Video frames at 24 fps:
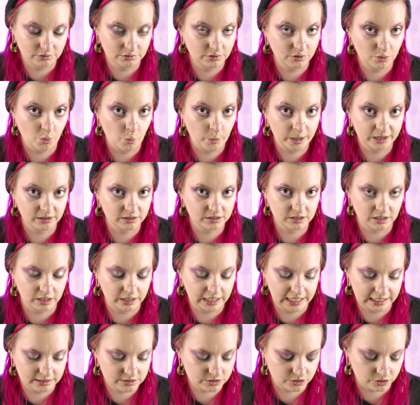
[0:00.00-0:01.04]
weird
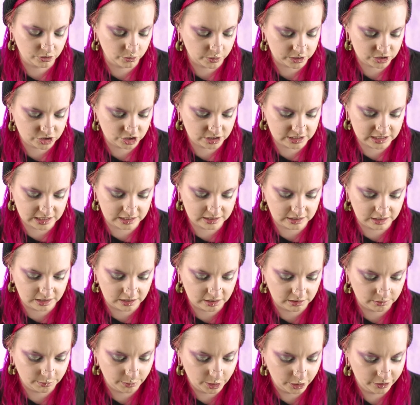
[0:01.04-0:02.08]
unanswered questions at the end
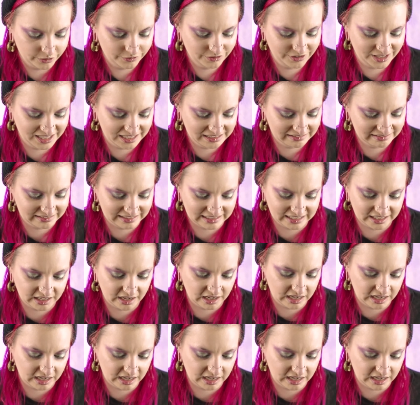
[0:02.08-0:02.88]
of the movie, like